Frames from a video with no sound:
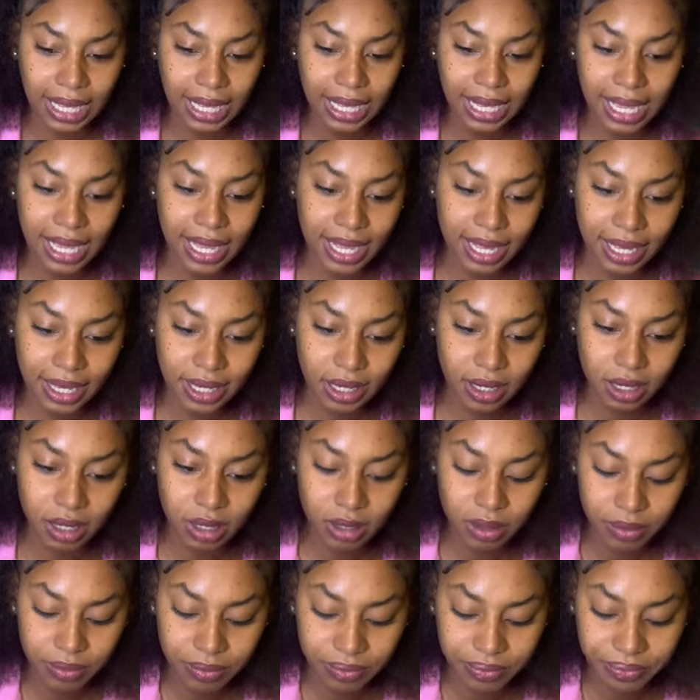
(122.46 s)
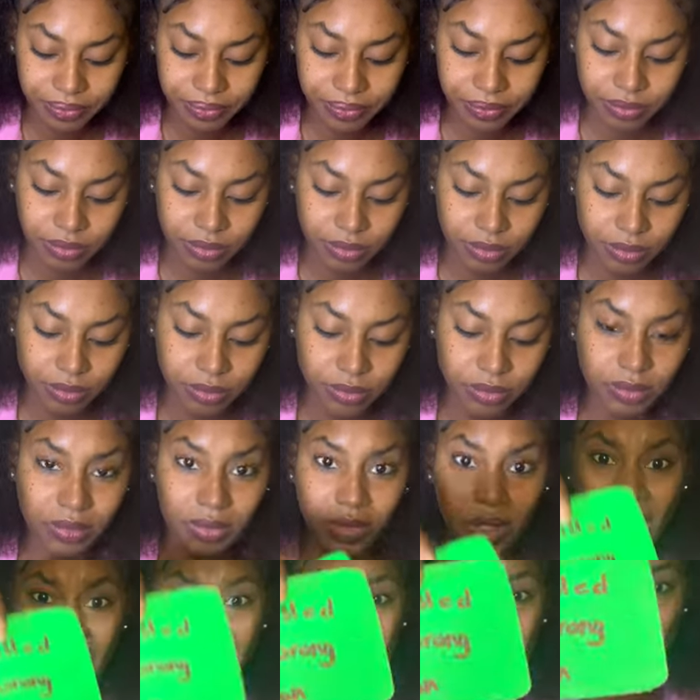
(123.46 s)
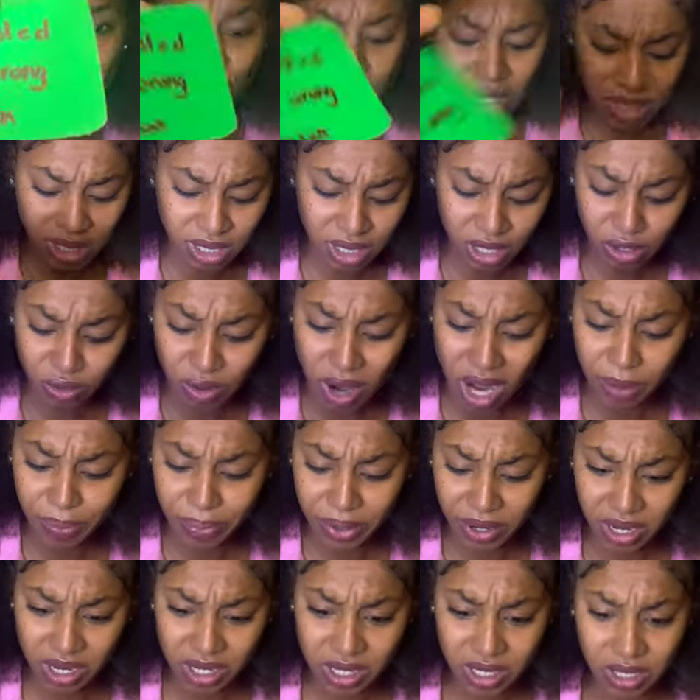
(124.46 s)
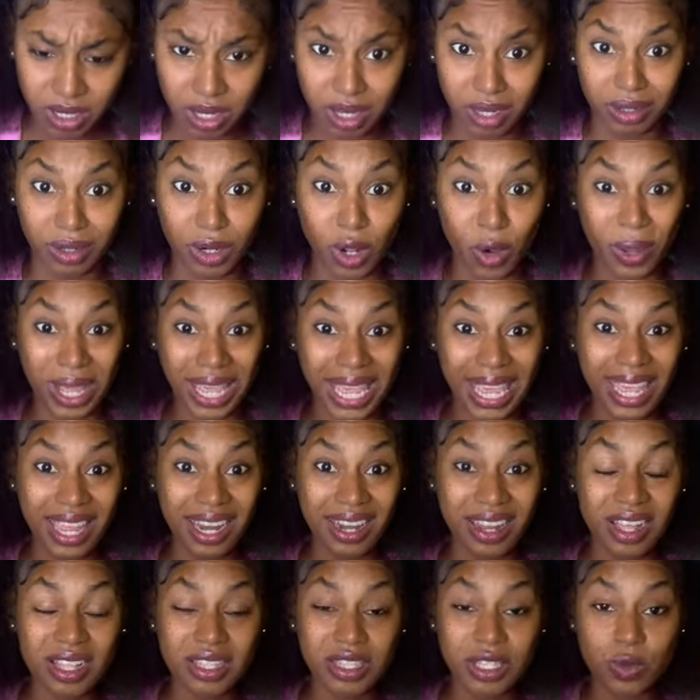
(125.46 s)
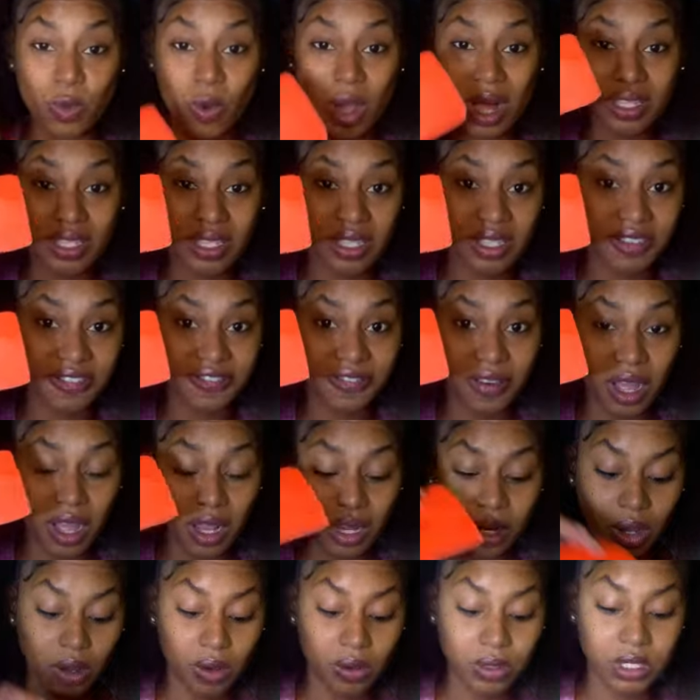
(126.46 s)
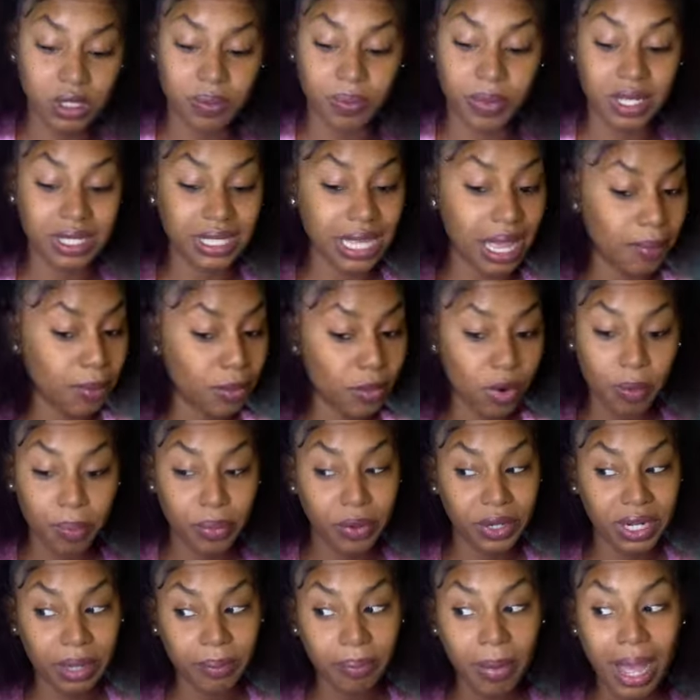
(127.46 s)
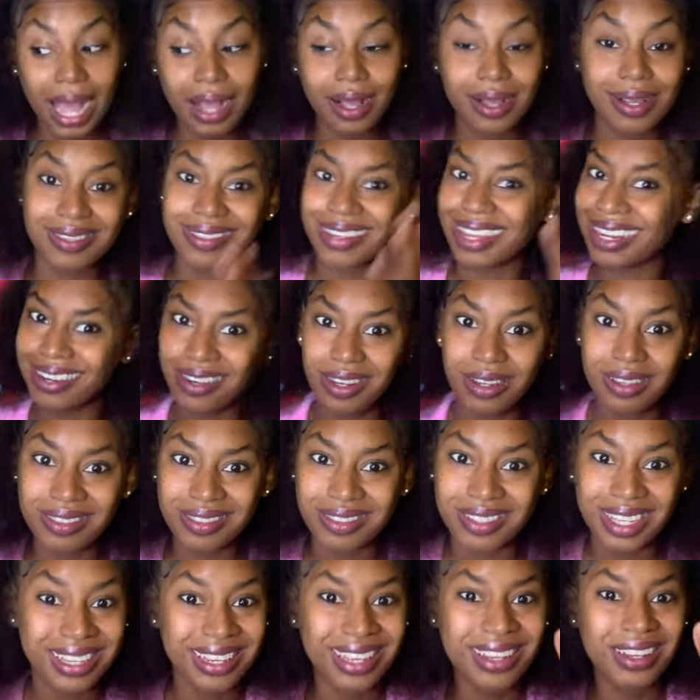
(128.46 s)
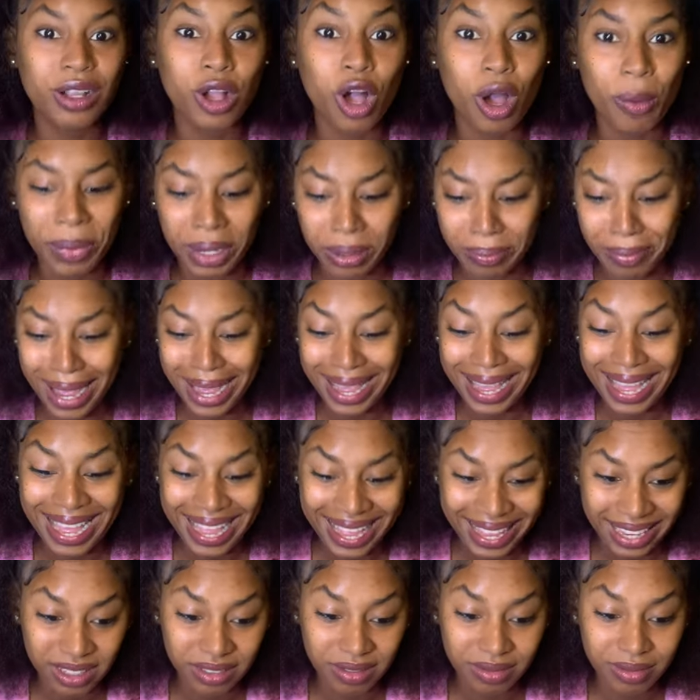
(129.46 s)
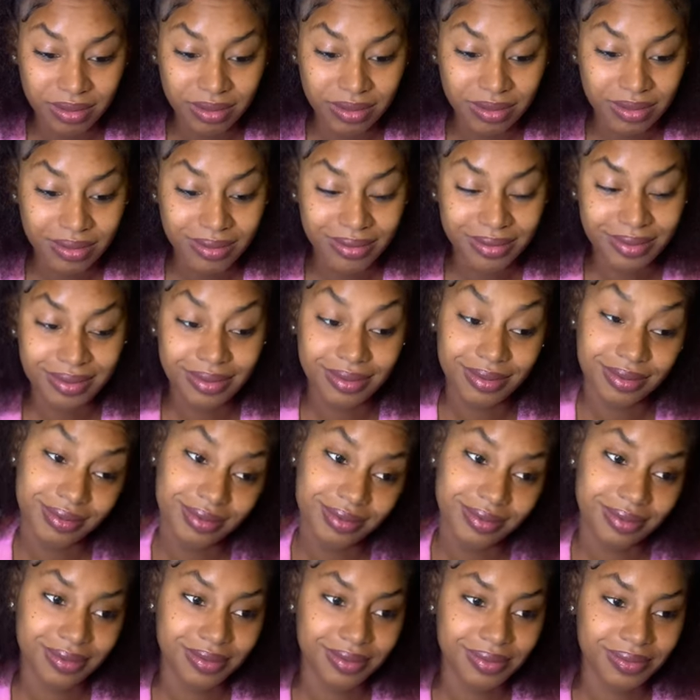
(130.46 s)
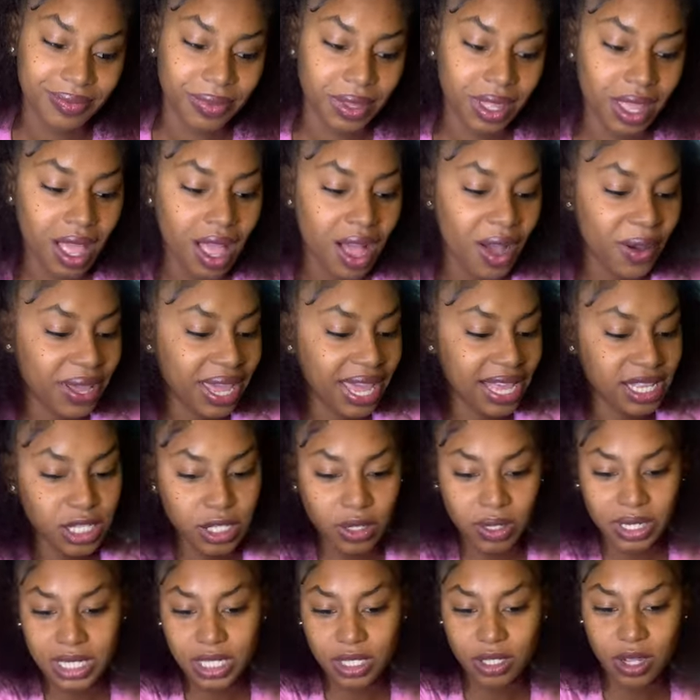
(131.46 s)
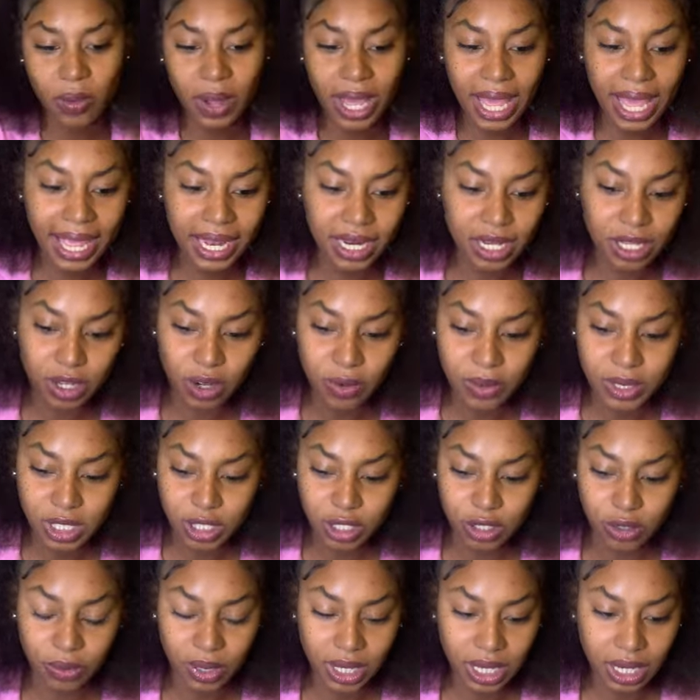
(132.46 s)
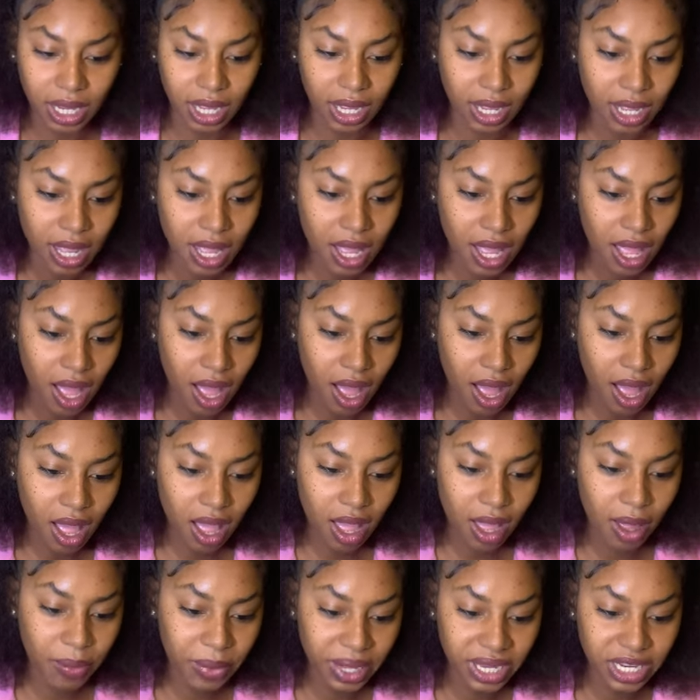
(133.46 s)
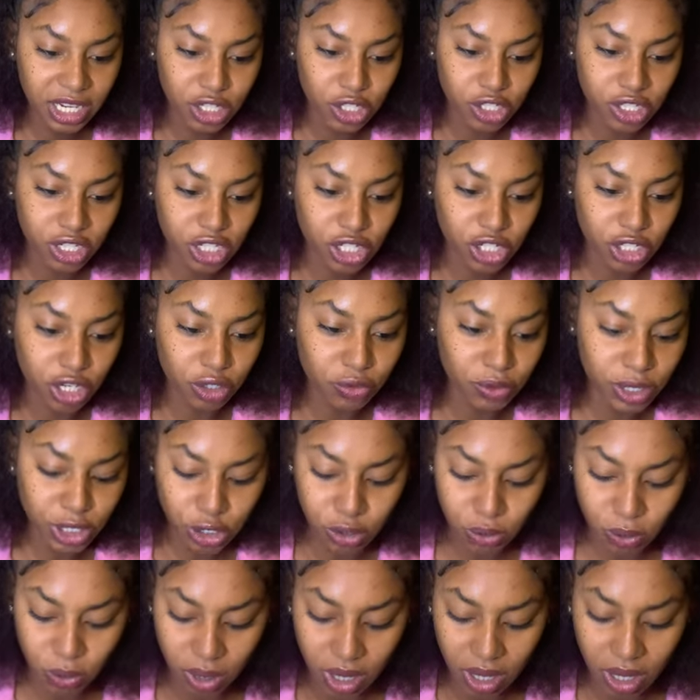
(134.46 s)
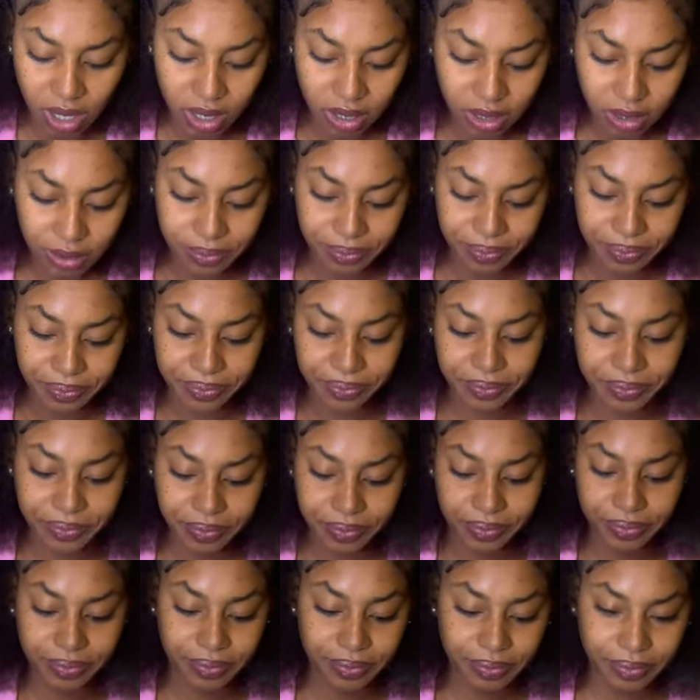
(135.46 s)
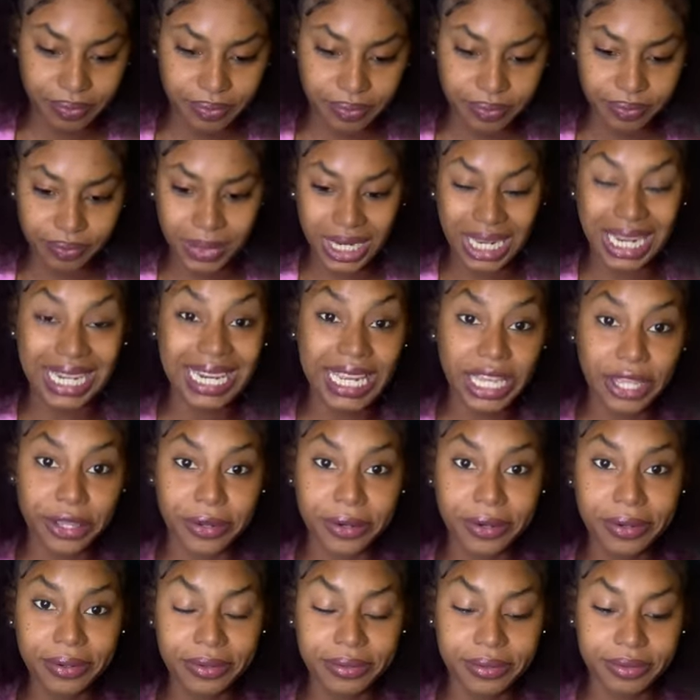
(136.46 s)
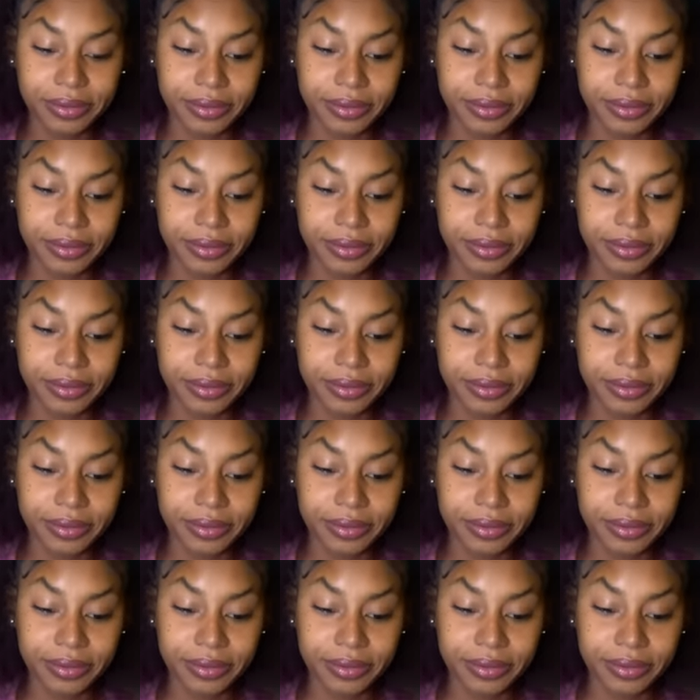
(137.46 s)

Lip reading: And I trusted the wrong person. No, aliens wanted to fall out, but I'm going to put it back because it didn't come in my hand. Okay, so let's go ahead and go into your reading. Initiation ritual, Leo.